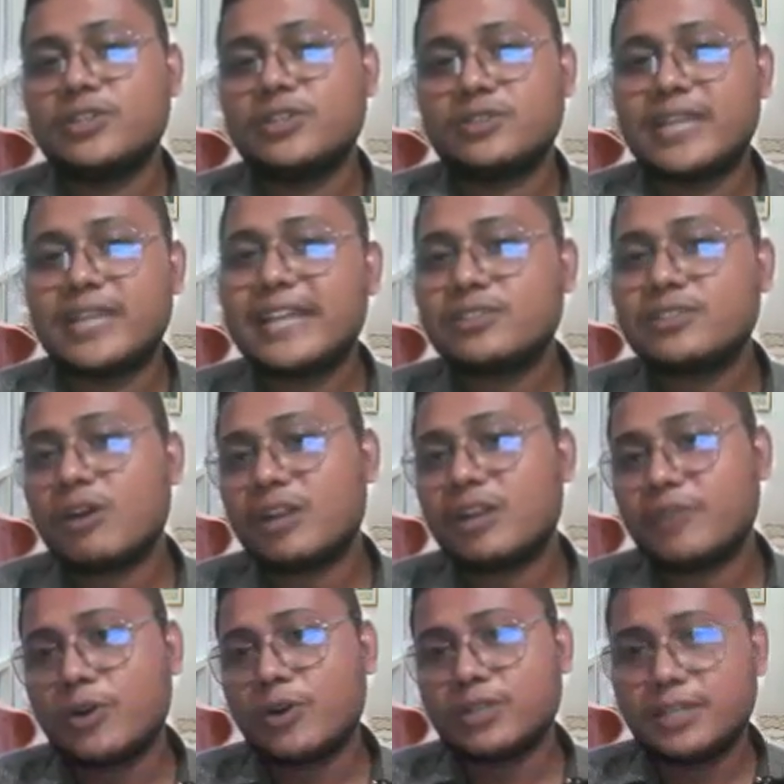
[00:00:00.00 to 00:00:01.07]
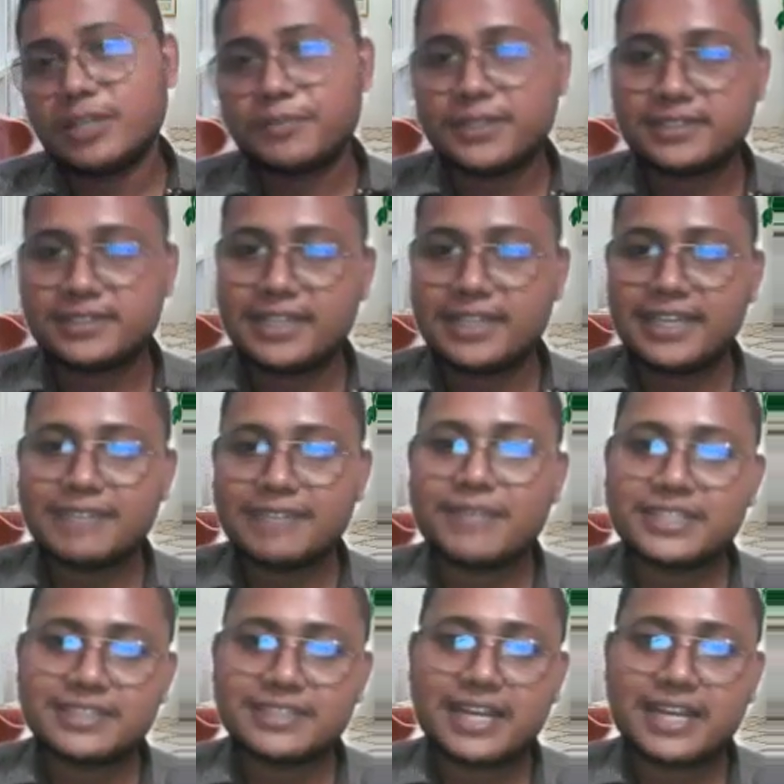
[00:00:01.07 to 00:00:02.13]
So that's all about PCA in
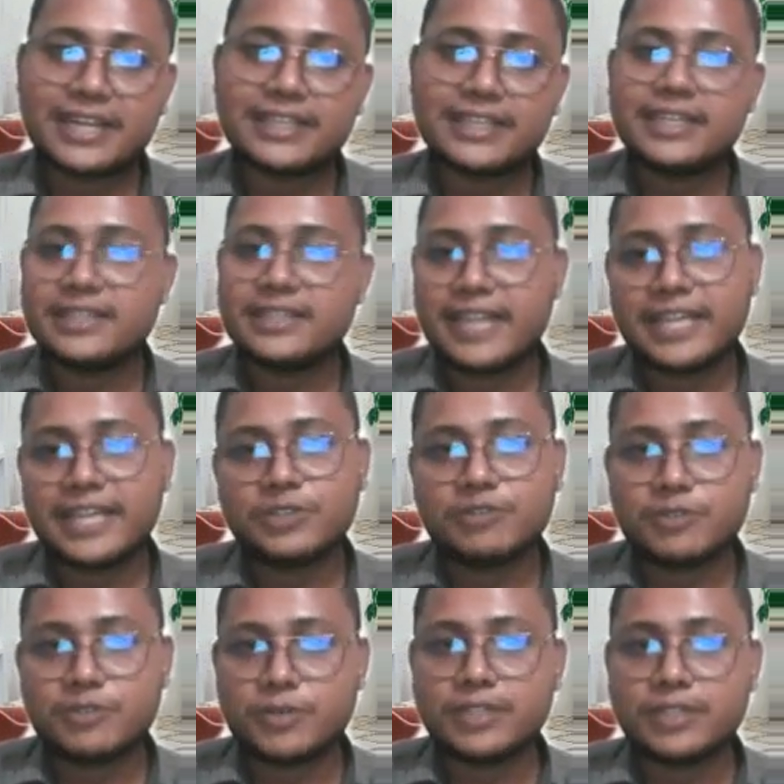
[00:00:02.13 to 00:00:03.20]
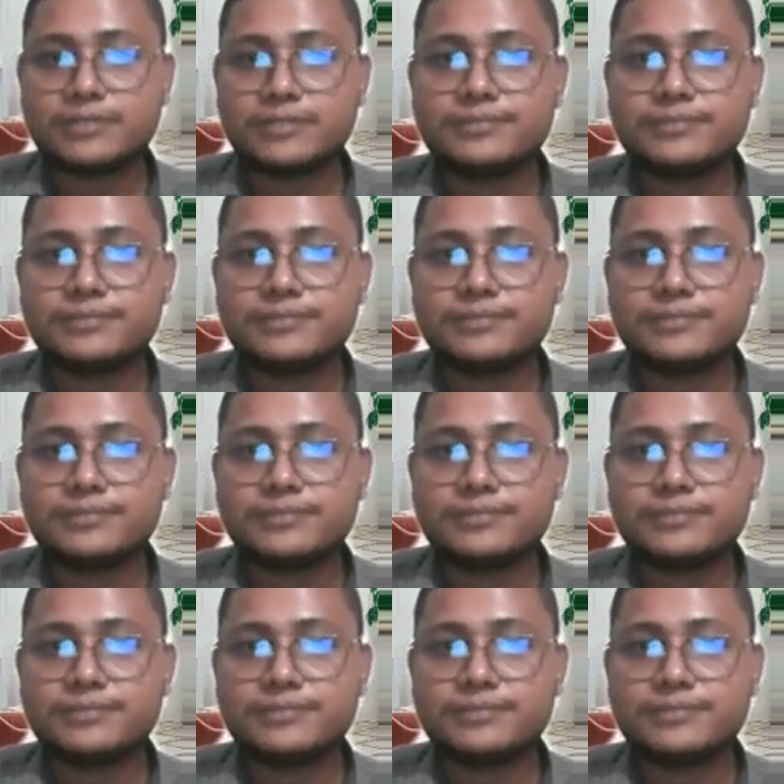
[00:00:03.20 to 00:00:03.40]
machine learning. Thank you everyone.